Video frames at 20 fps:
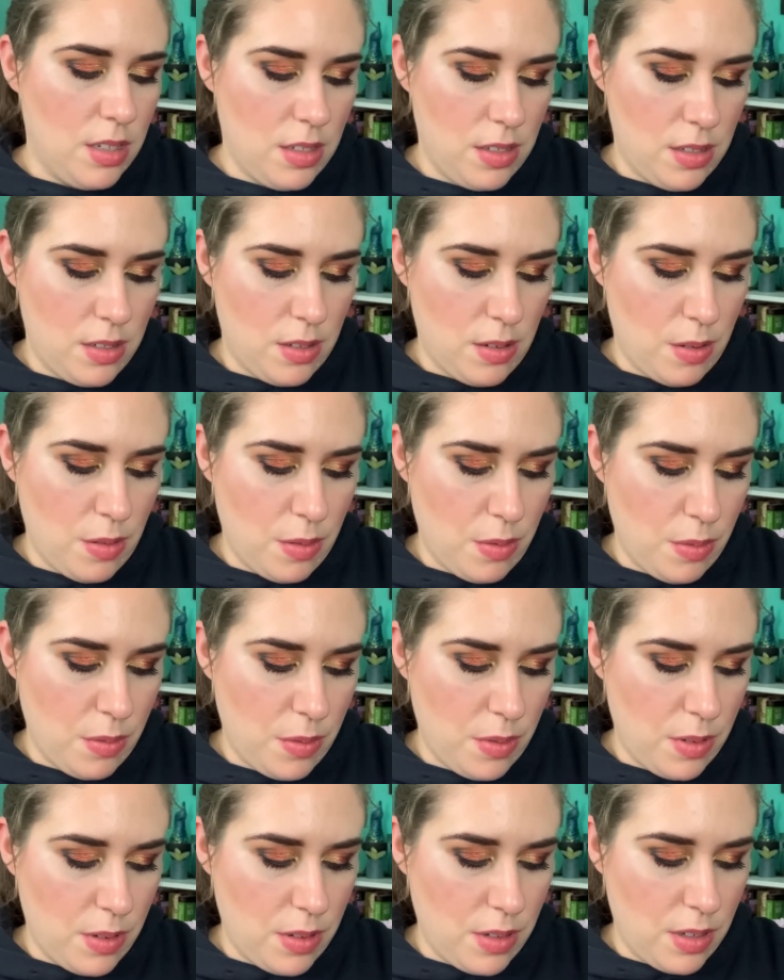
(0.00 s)
So
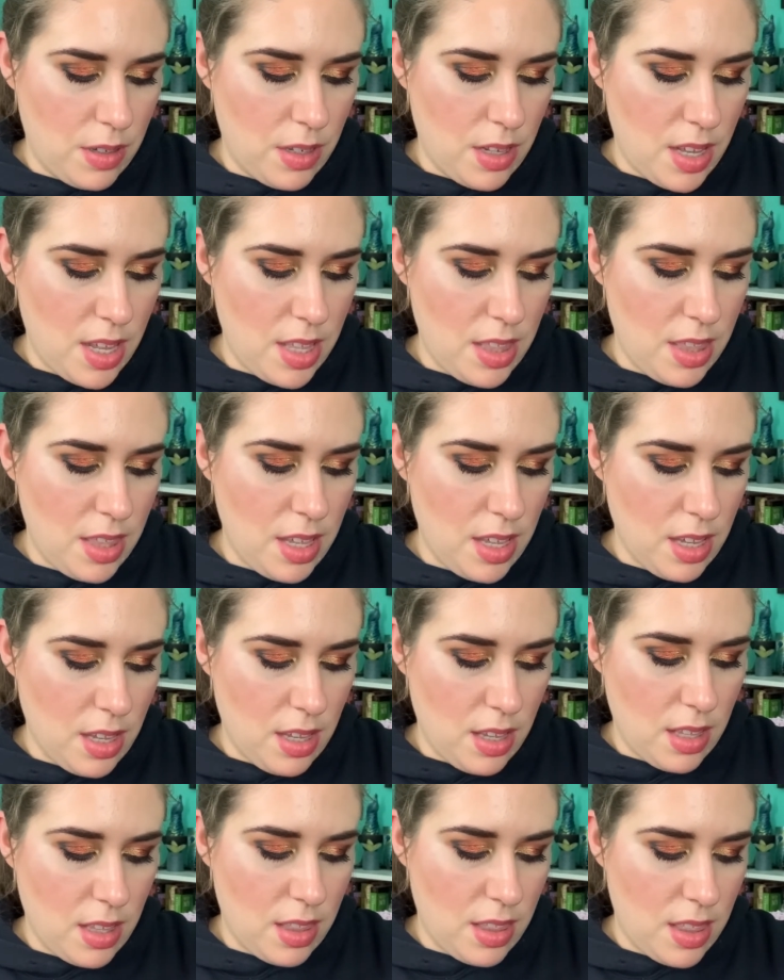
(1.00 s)
I
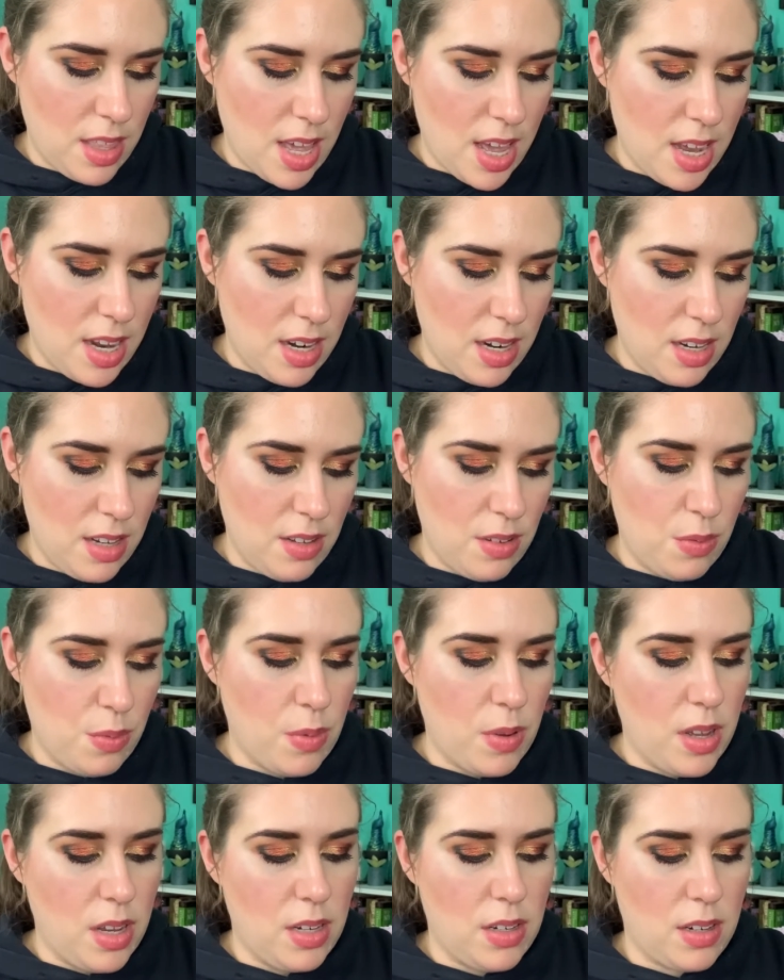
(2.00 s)
think that is
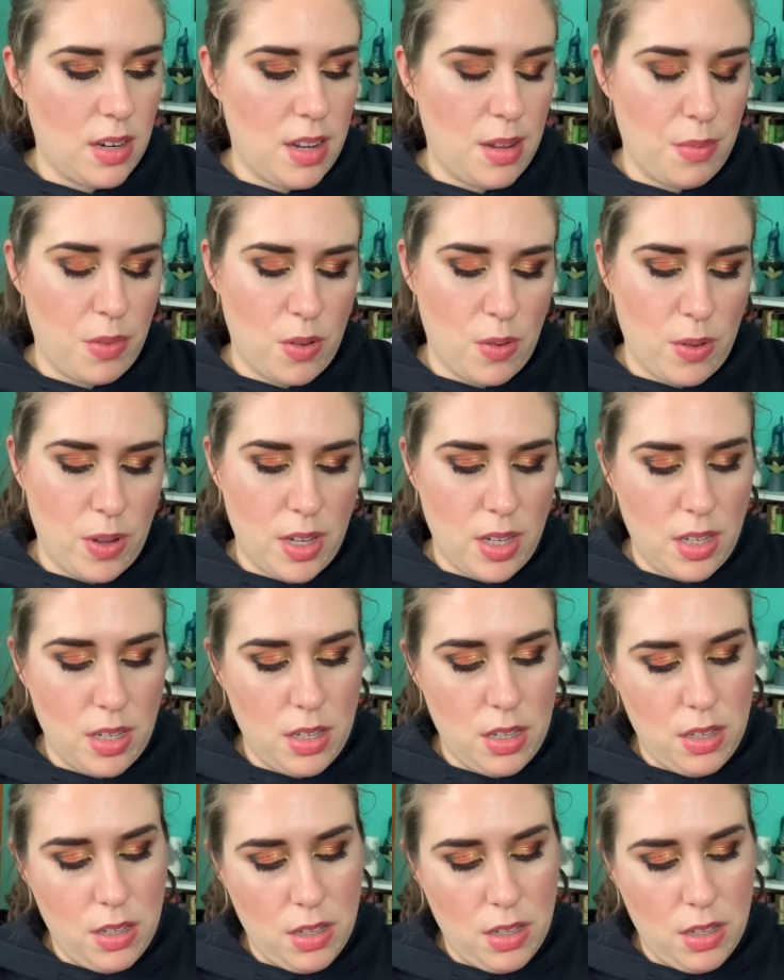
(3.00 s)
what I'm gonna